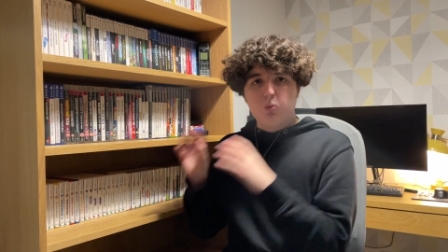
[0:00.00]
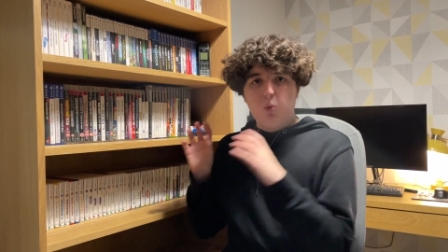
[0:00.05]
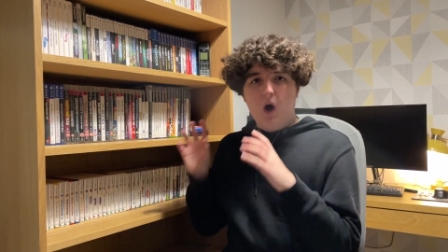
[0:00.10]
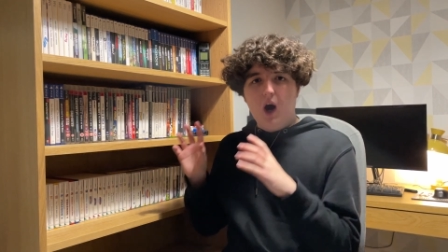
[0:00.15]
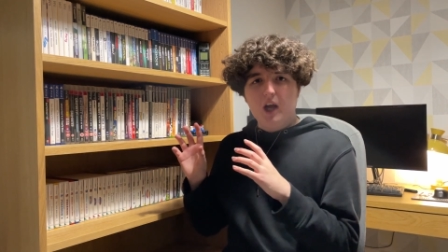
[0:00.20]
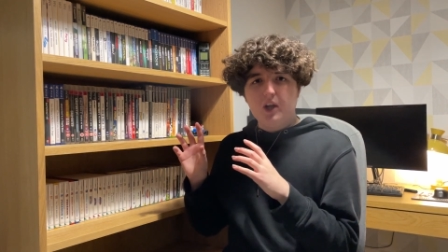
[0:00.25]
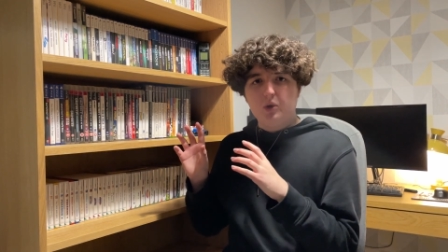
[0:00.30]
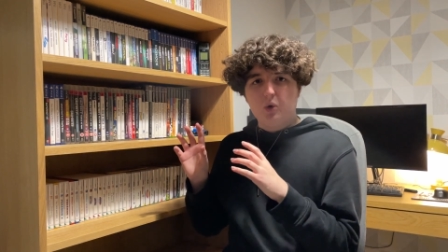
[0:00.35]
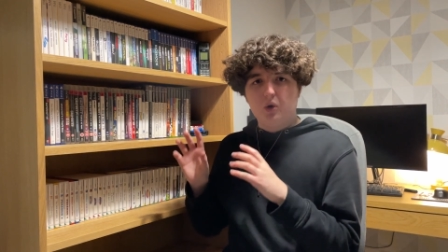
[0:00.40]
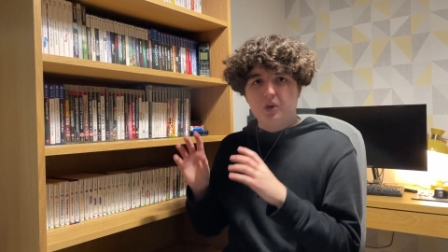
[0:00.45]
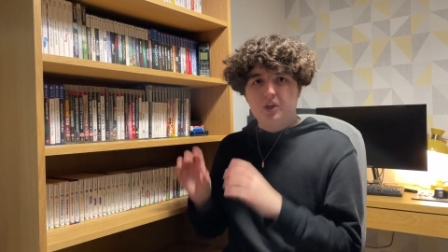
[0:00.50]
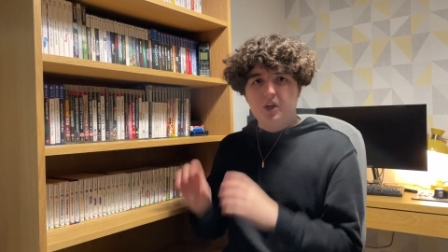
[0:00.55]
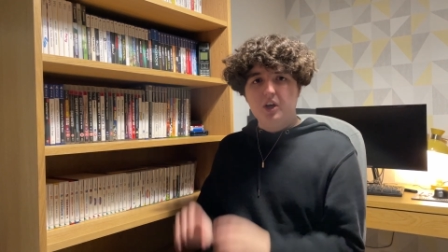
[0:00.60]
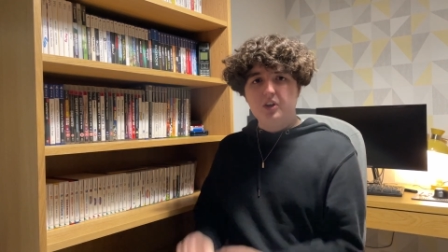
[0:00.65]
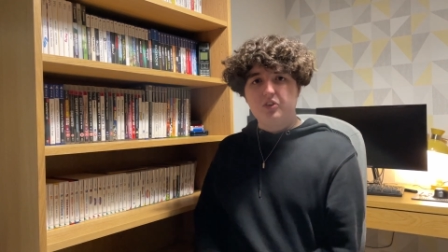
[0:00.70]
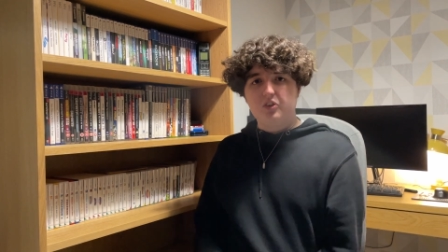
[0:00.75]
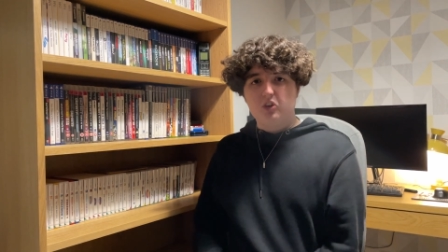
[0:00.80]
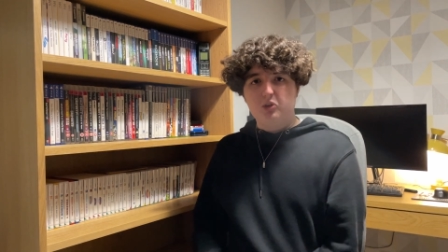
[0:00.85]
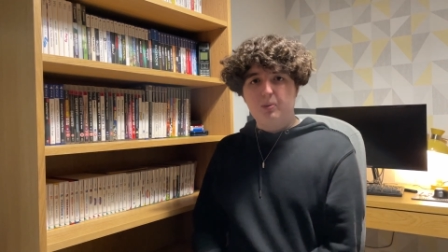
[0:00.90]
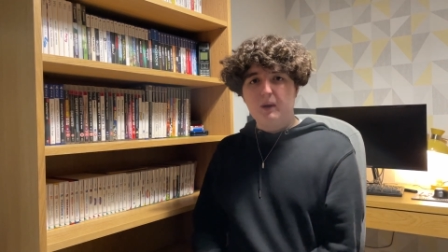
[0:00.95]
wide
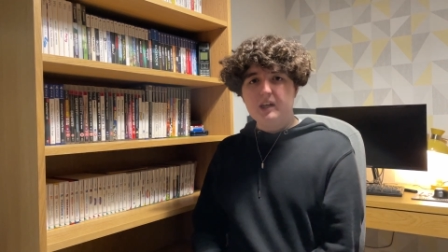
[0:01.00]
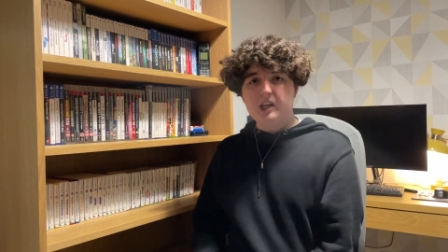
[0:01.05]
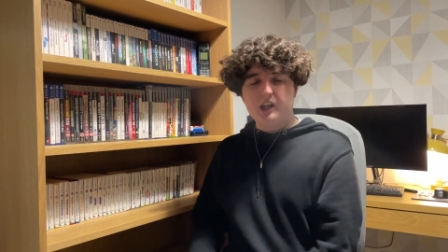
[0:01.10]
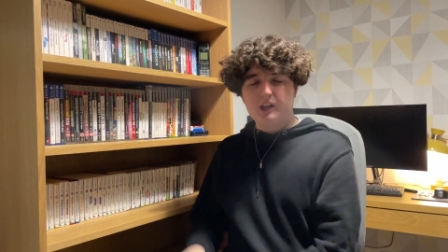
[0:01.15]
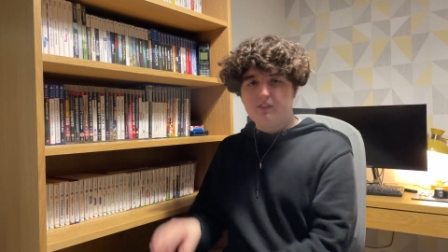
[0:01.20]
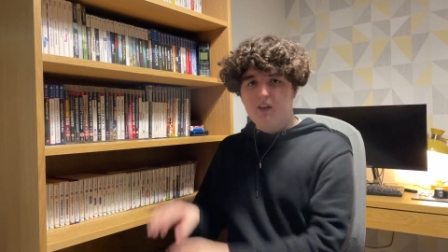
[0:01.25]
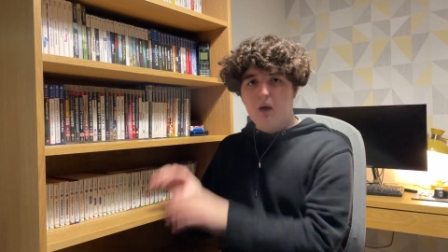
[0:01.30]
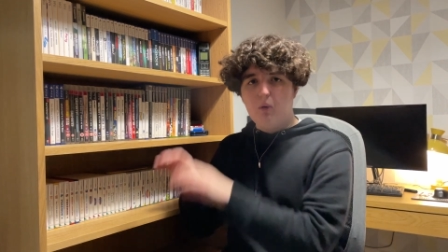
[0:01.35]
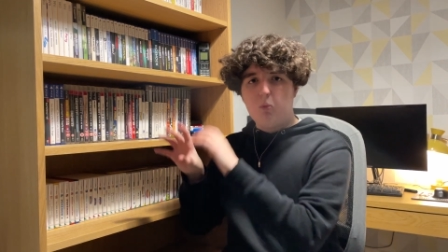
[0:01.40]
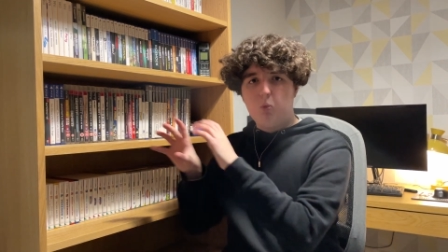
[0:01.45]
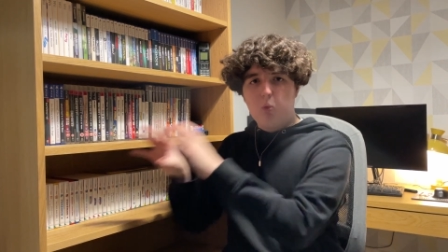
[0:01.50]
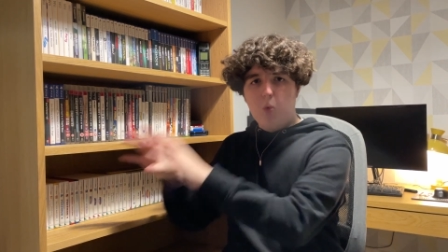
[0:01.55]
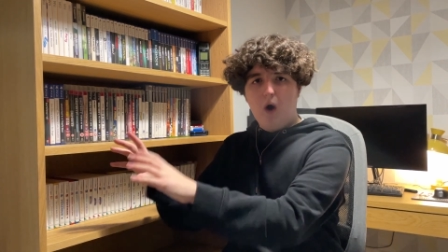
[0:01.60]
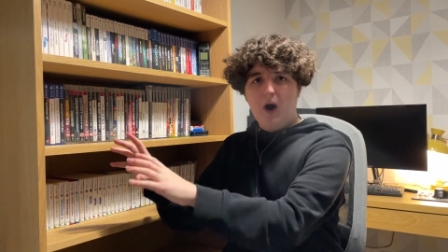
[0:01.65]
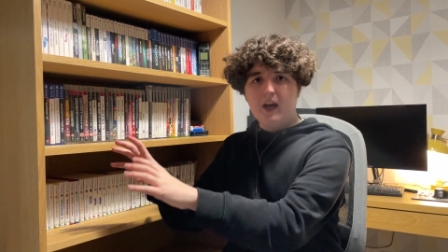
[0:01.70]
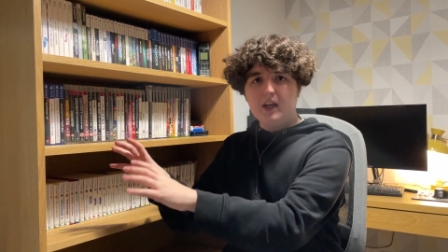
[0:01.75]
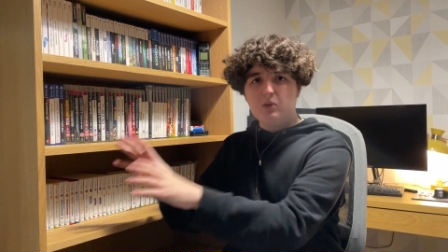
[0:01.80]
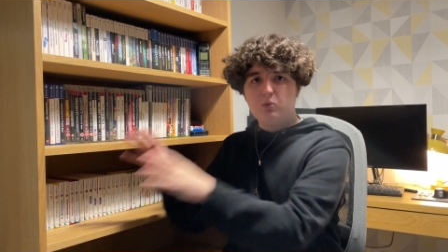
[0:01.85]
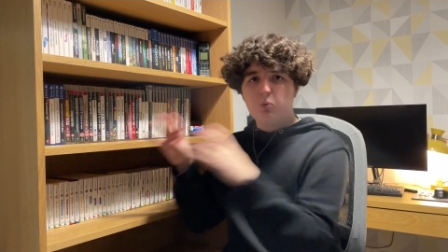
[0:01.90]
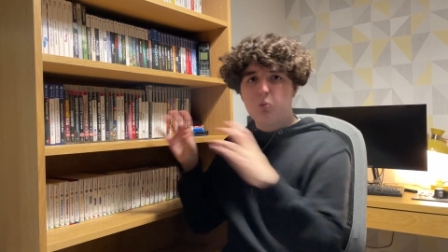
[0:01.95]
audience, especially if that
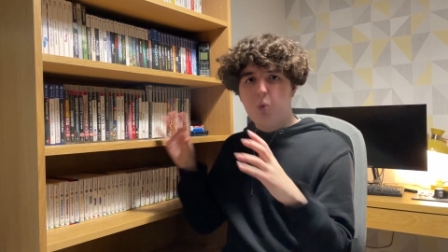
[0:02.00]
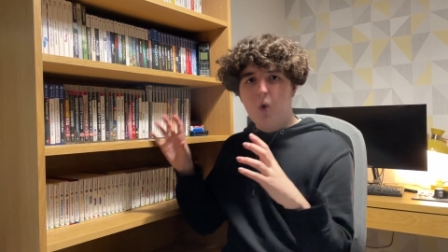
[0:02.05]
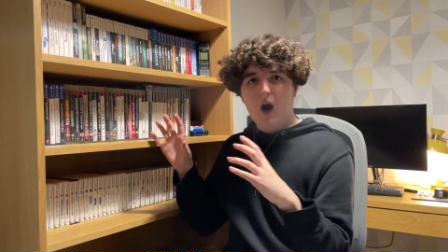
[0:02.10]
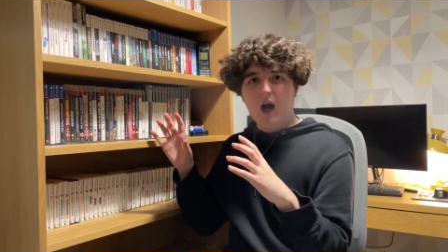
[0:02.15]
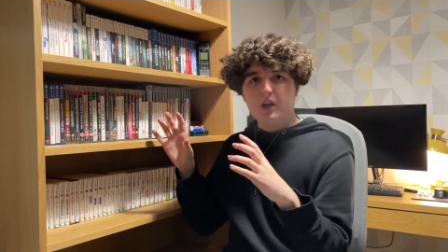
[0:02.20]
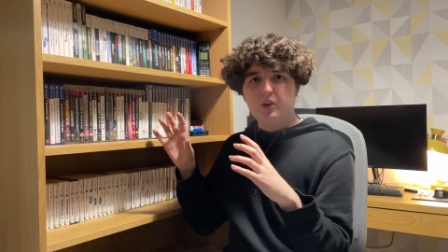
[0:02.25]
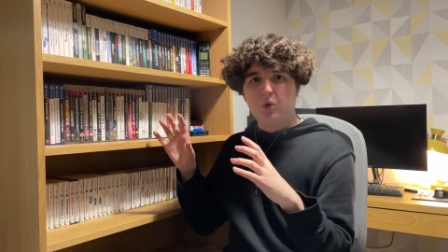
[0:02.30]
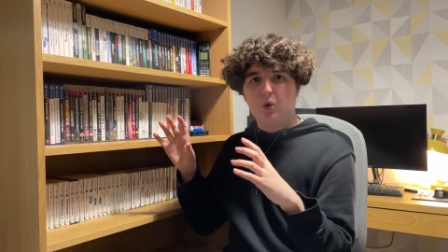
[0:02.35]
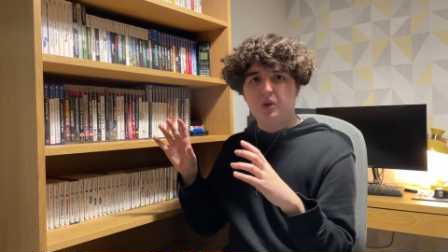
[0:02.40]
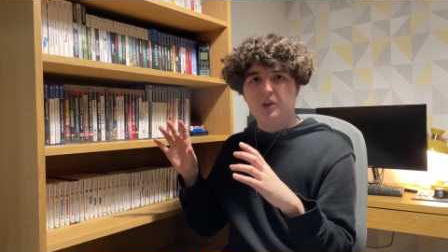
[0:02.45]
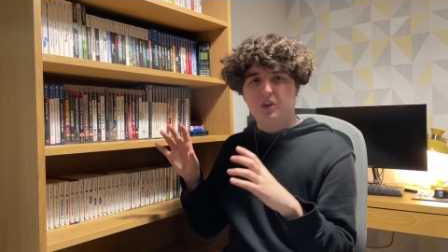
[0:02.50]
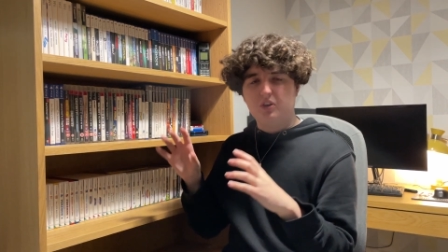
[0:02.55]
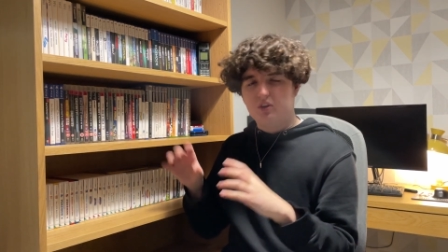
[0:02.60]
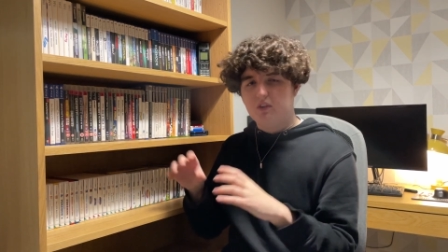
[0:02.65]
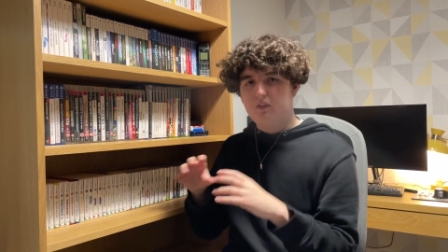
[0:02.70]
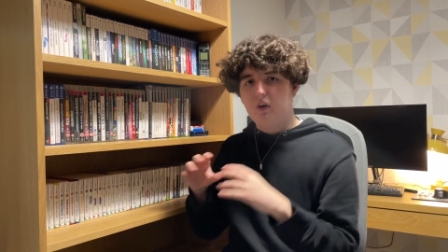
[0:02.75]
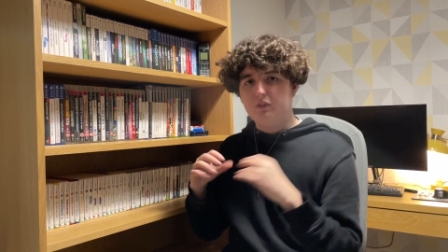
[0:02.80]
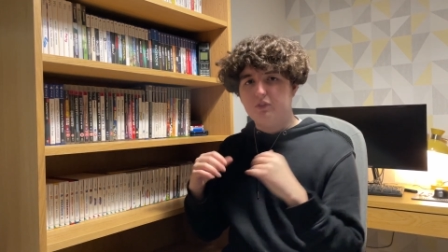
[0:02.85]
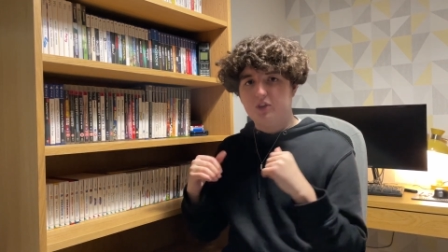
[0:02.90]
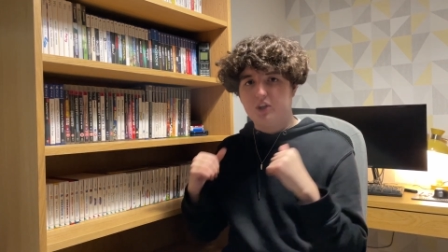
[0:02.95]
wide, wide audience
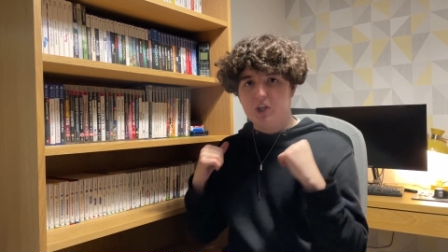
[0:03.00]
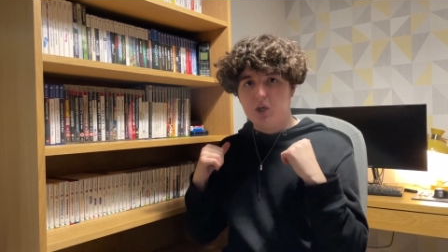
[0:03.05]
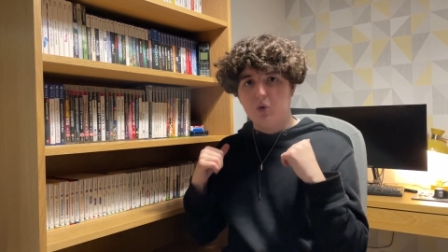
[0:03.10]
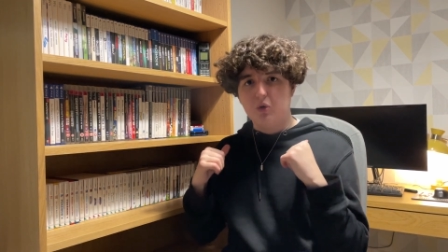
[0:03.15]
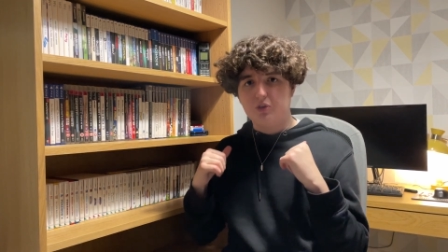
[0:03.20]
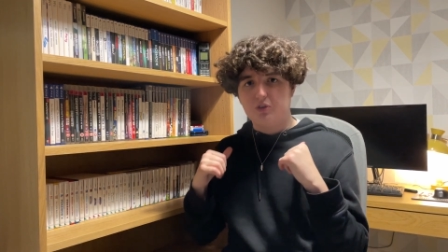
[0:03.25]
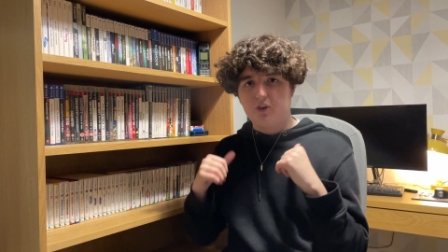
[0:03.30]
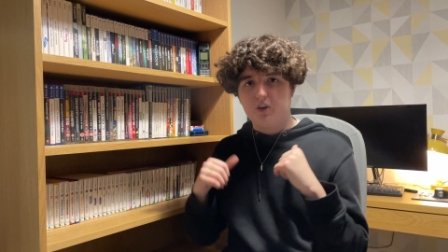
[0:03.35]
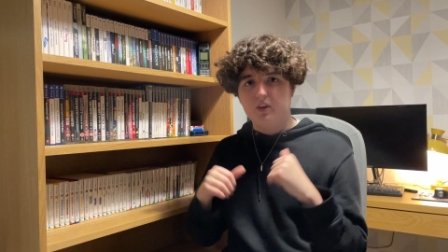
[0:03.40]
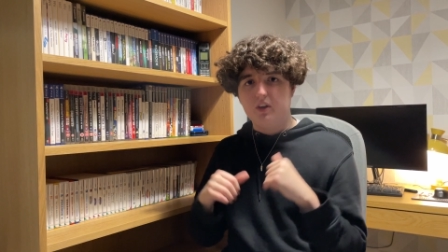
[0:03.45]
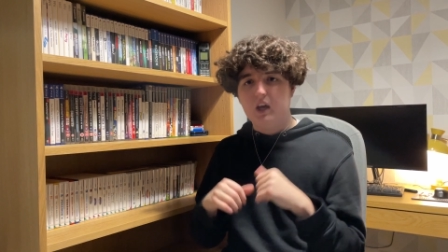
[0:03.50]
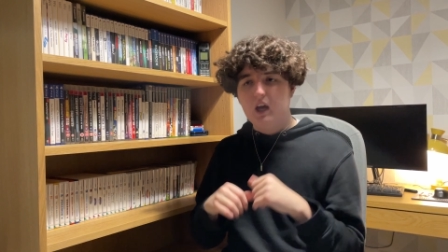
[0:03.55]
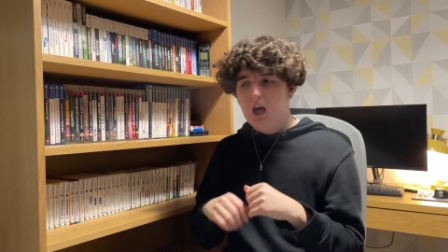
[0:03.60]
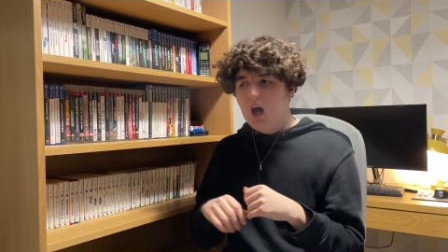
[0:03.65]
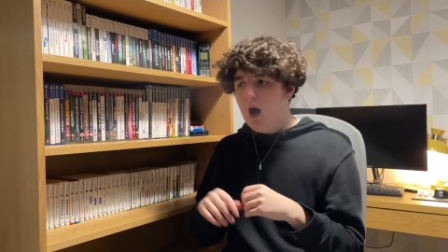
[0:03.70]
involves children.